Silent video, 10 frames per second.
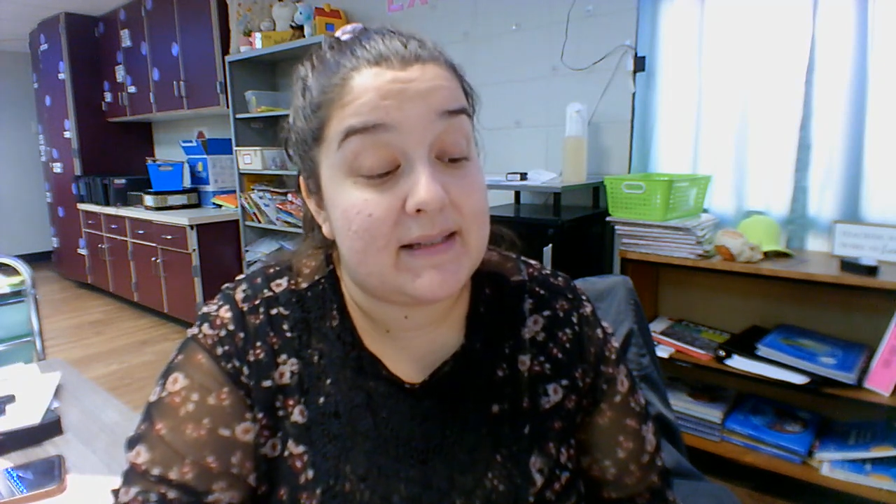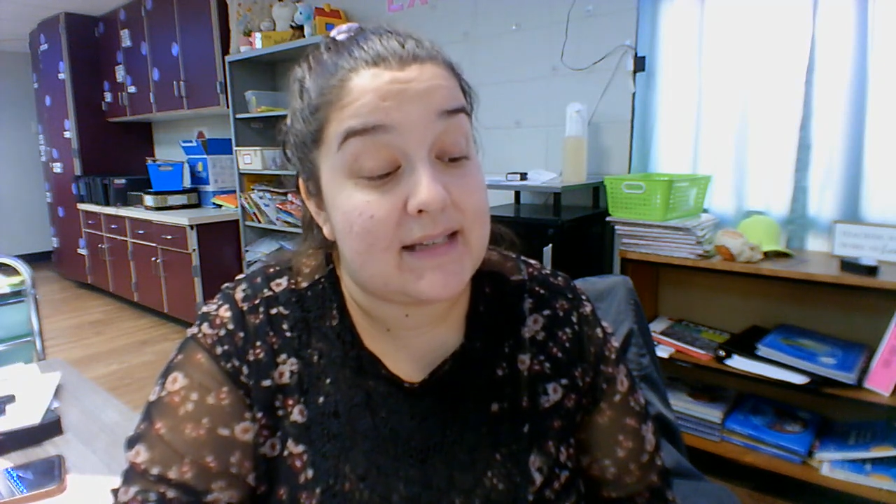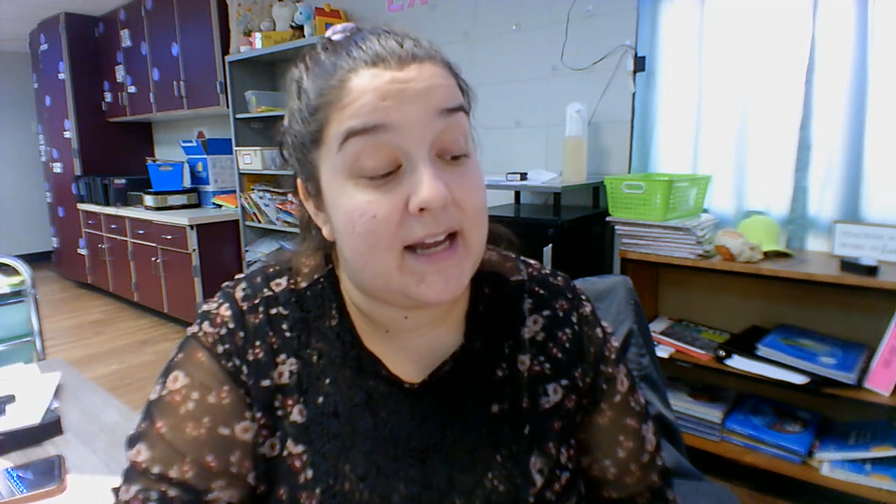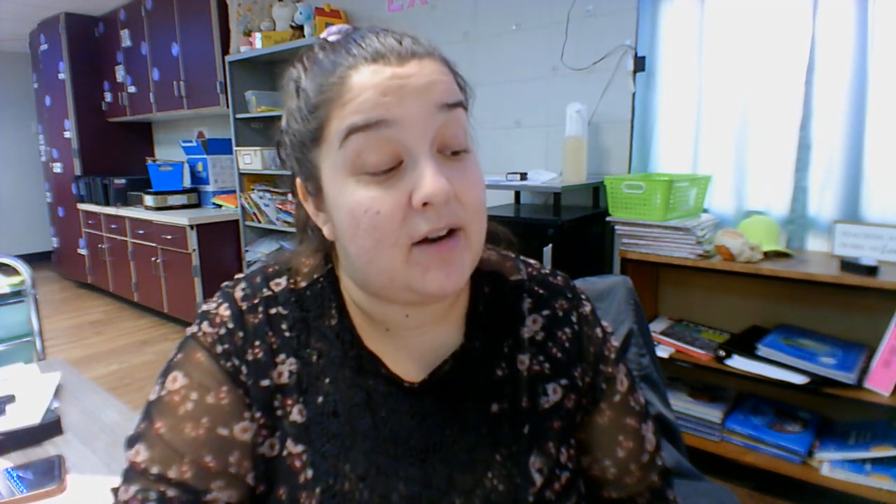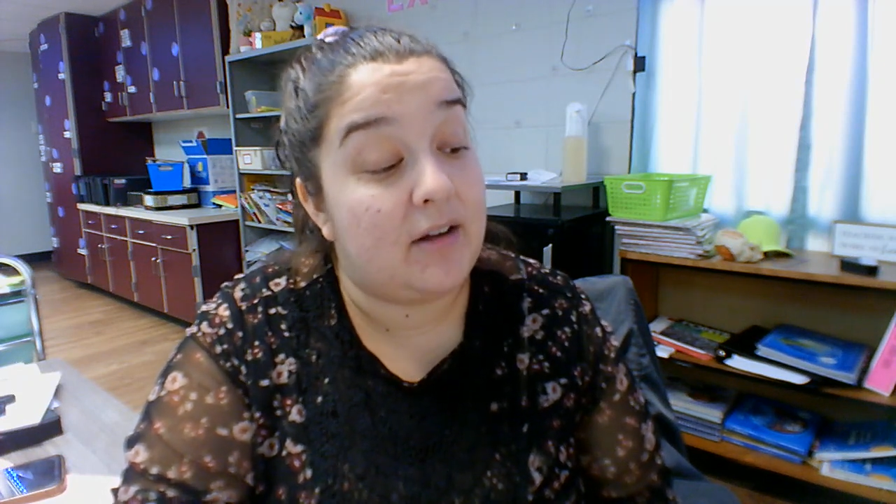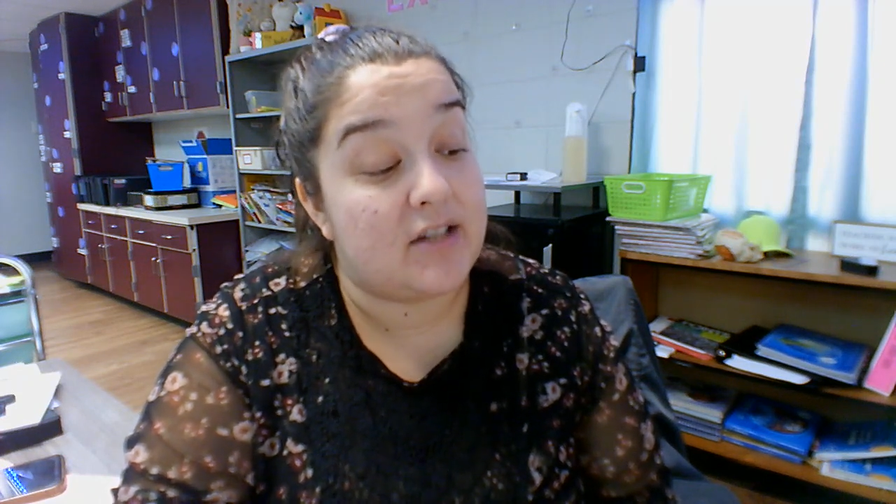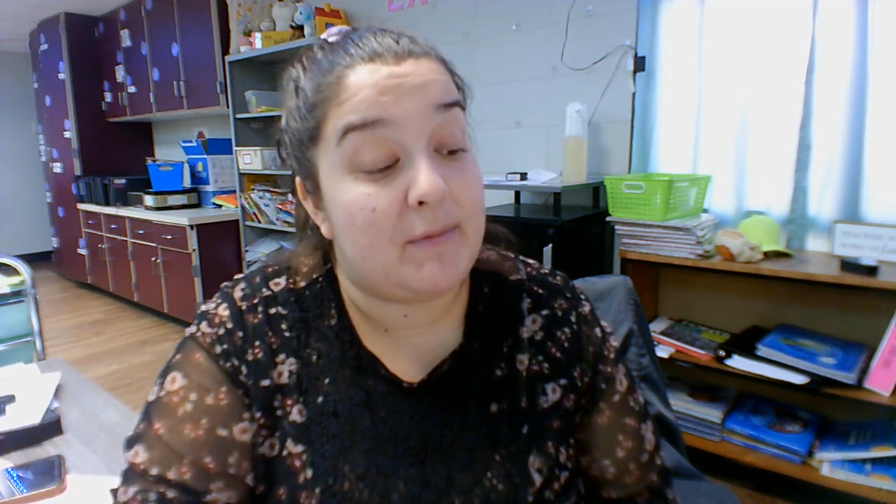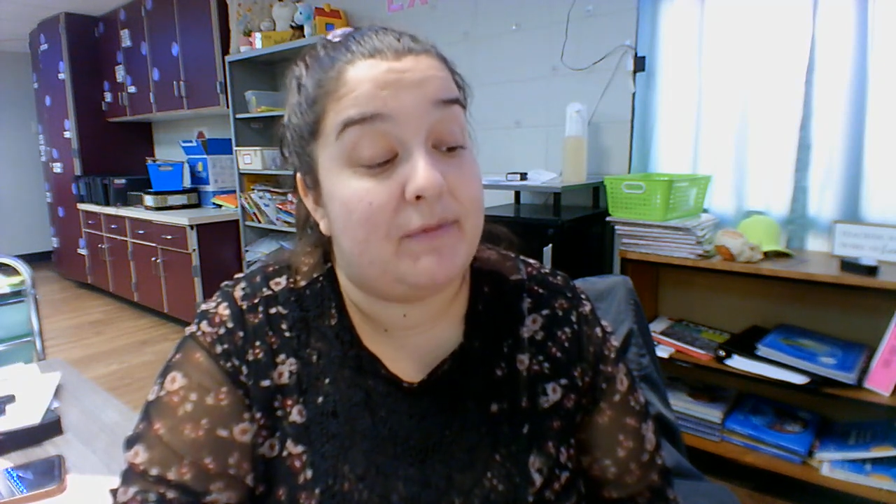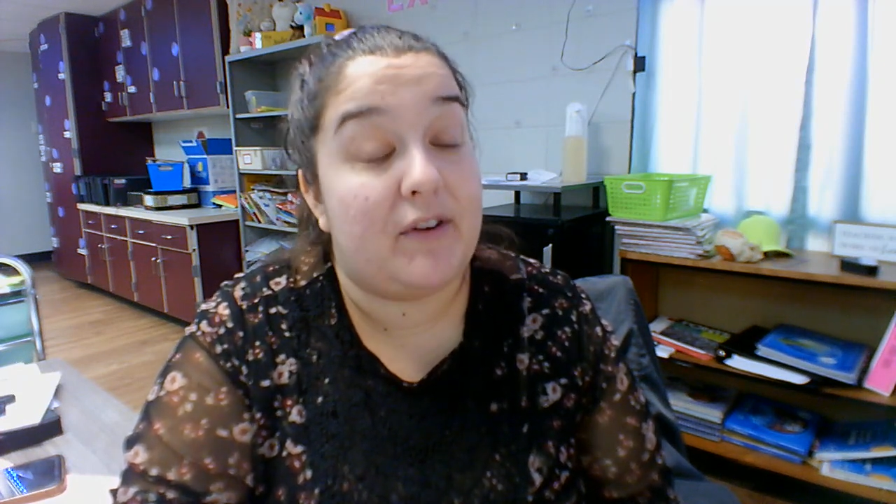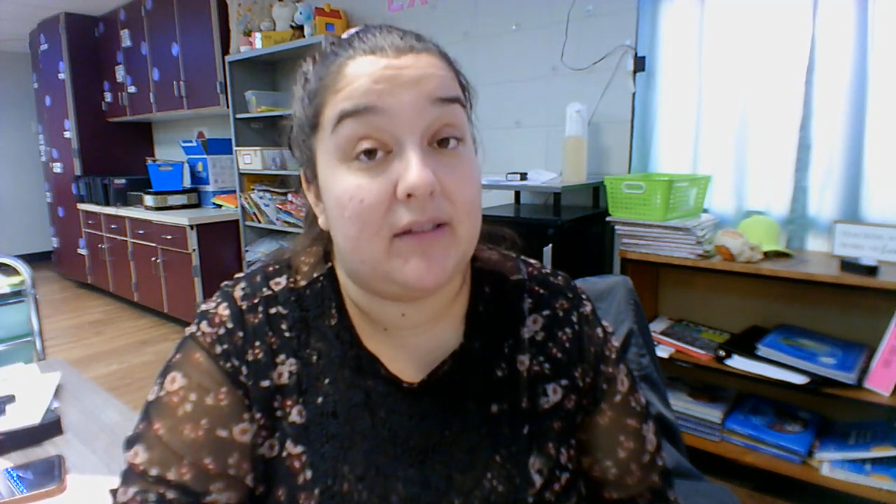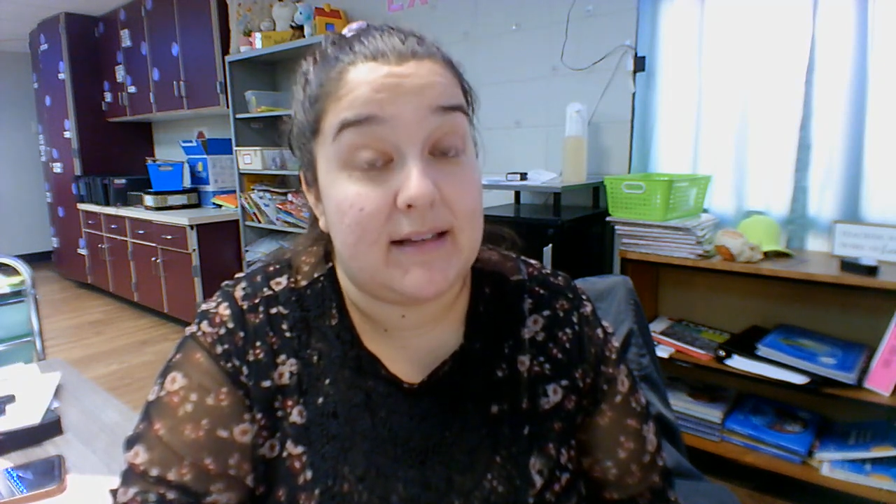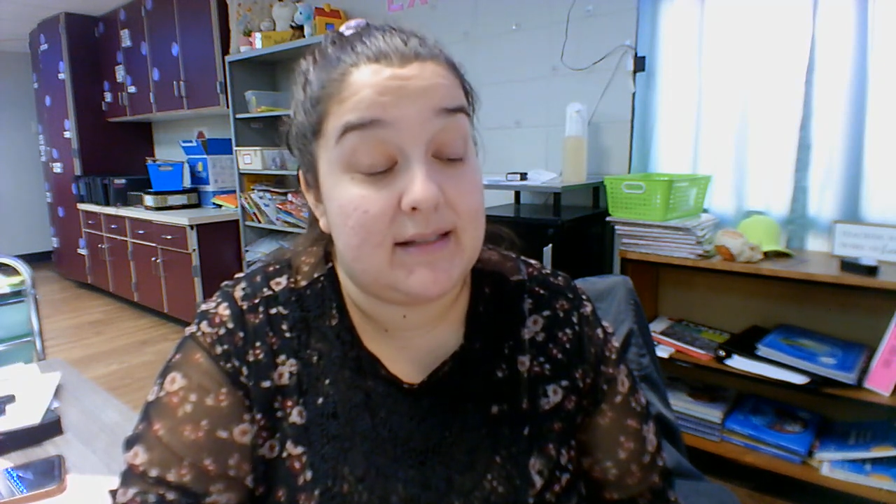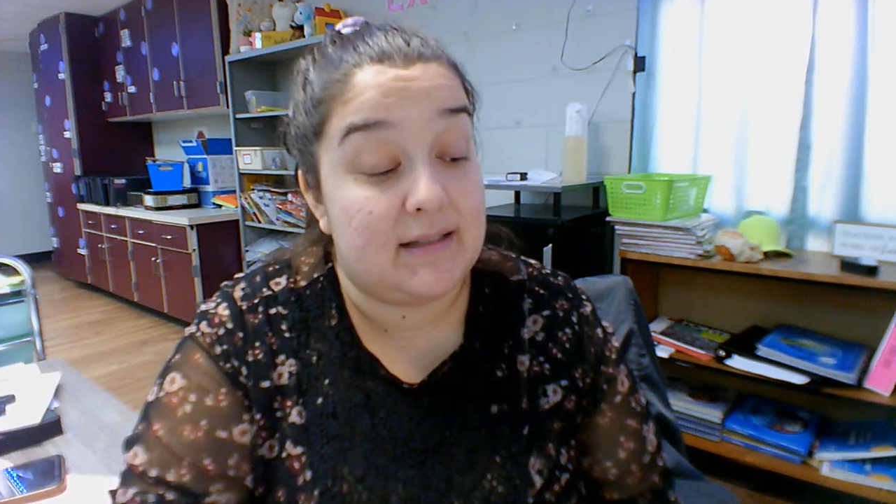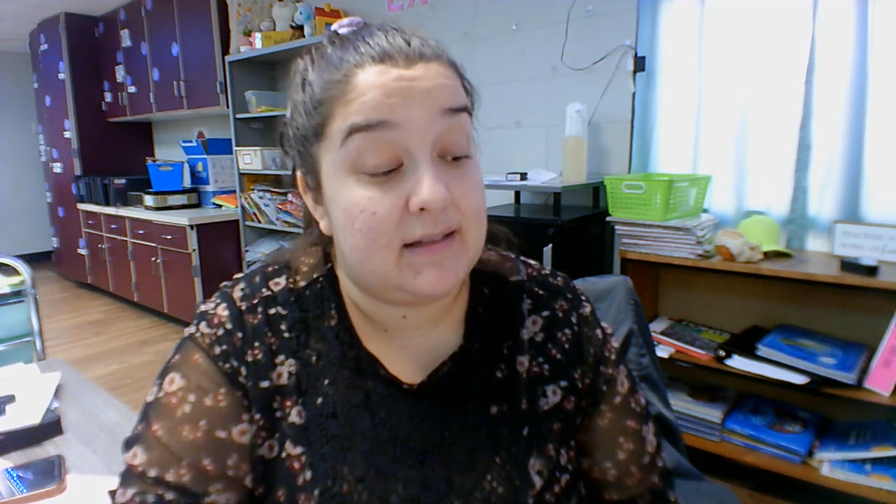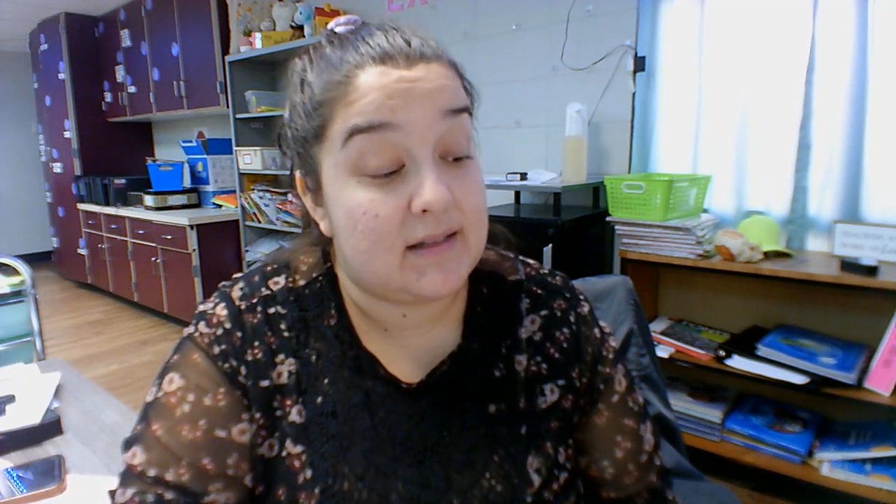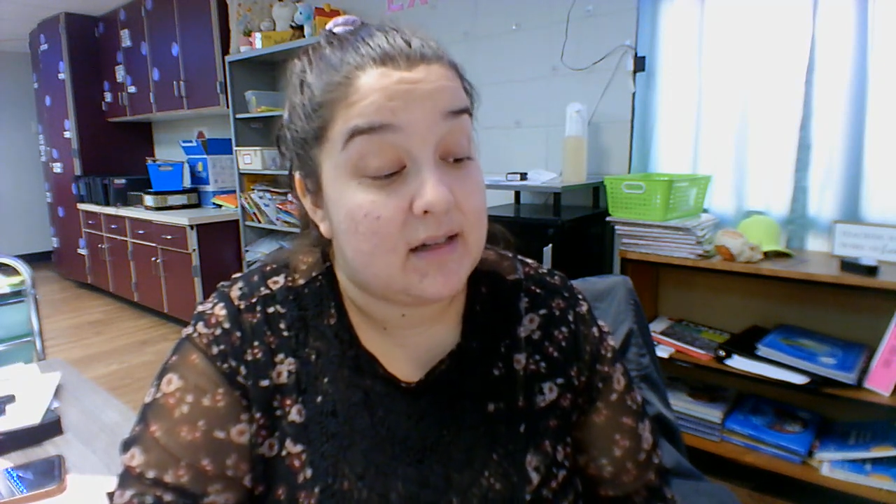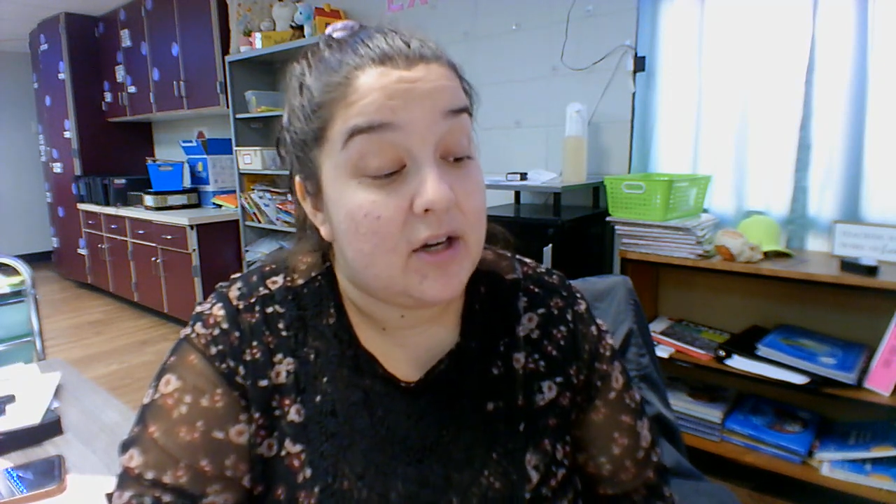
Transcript: stayed on top of her lessons.